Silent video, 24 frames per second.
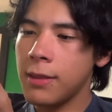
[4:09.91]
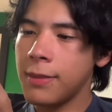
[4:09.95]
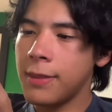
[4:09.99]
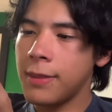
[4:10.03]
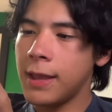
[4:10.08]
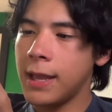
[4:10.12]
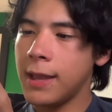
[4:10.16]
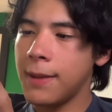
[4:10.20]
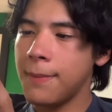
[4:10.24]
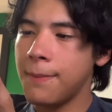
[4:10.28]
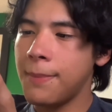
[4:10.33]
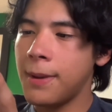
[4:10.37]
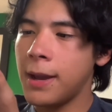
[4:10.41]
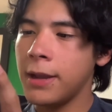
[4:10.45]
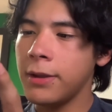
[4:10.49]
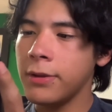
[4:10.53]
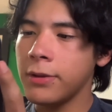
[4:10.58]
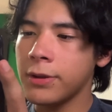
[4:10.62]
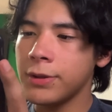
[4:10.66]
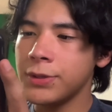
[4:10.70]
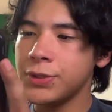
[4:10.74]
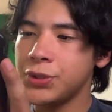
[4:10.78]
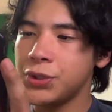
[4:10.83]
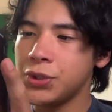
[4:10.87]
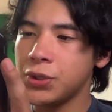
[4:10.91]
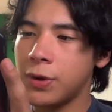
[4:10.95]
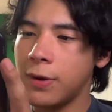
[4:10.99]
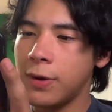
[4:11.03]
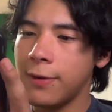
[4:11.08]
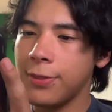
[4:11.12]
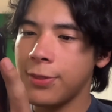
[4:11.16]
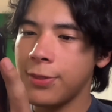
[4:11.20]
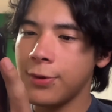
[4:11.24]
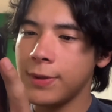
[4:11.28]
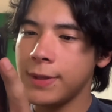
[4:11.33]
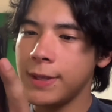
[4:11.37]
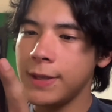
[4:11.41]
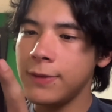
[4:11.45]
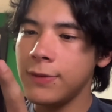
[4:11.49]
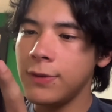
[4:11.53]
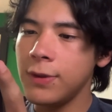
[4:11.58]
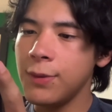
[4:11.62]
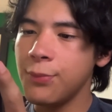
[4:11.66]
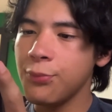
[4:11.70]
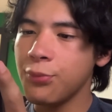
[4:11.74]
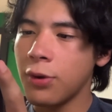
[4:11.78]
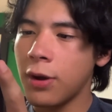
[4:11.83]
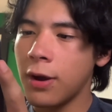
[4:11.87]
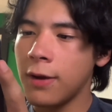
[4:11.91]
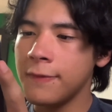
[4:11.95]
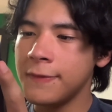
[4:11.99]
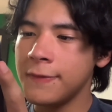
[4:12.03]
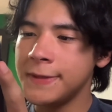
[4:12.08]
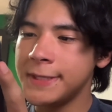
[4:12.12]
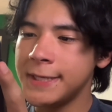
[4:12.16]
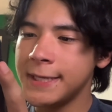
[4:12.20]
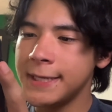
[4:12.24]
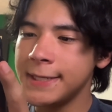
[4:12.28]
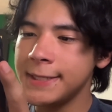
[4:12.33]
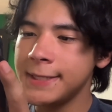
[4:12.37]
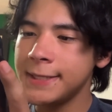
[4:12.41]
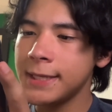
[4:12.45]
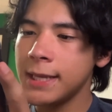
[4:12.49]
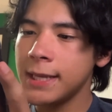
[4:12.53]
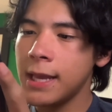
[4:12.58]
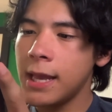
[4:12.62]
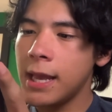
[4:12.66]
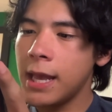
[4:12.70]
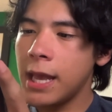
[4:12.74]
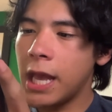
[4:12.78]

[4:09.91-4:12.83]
the empire controlled 32 provinces